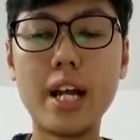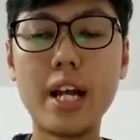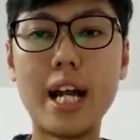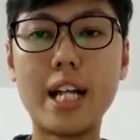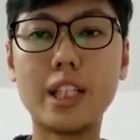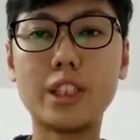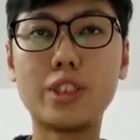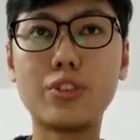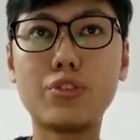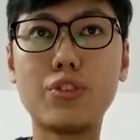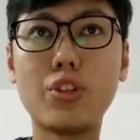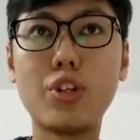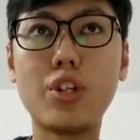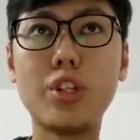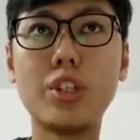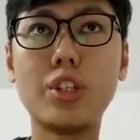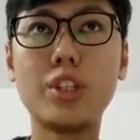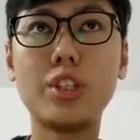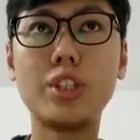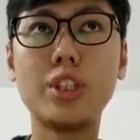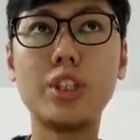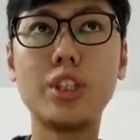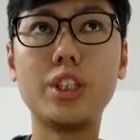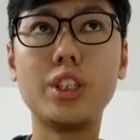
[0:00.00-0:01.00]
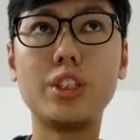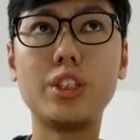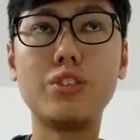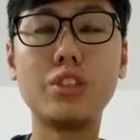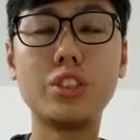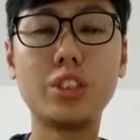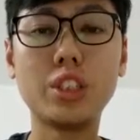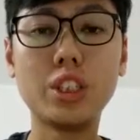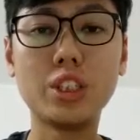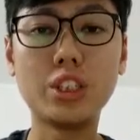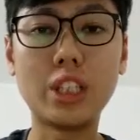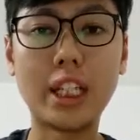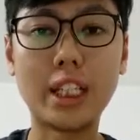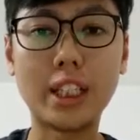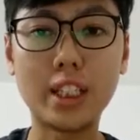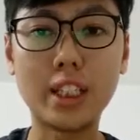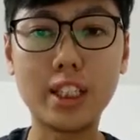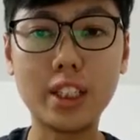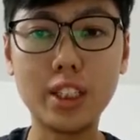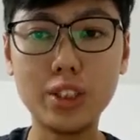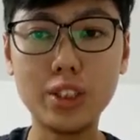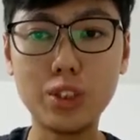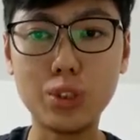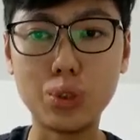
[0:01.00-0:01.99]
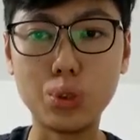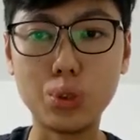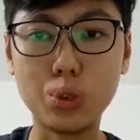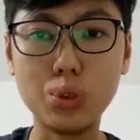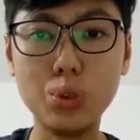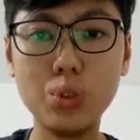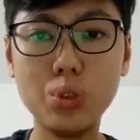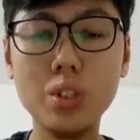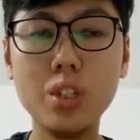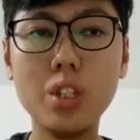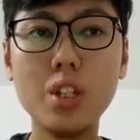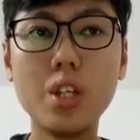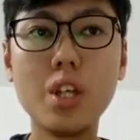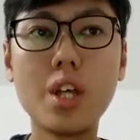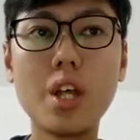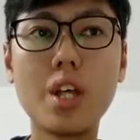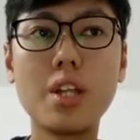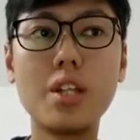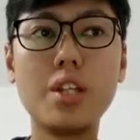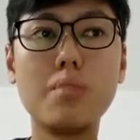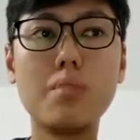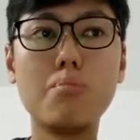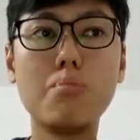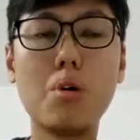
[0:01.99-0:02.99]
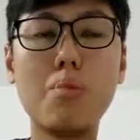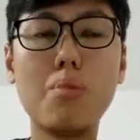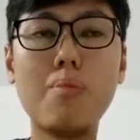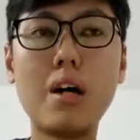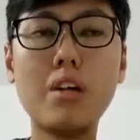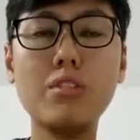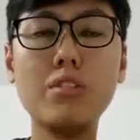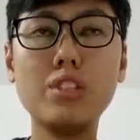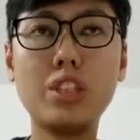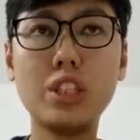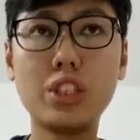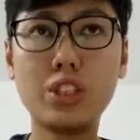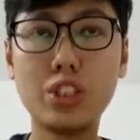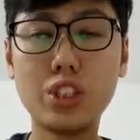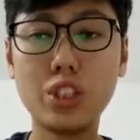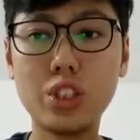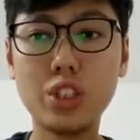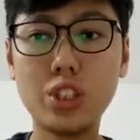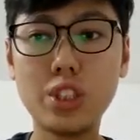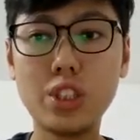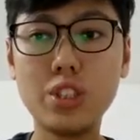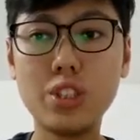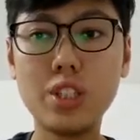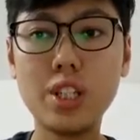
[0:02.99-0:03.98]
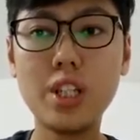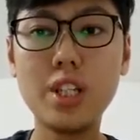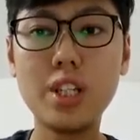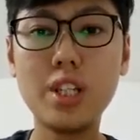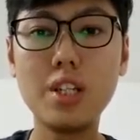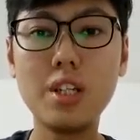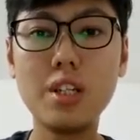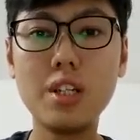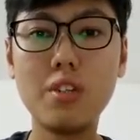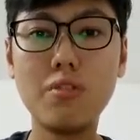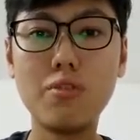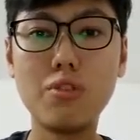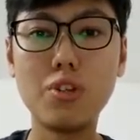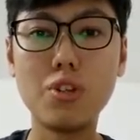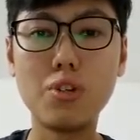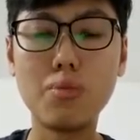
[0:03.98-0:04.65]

As for the research article 2, the mobile dictionary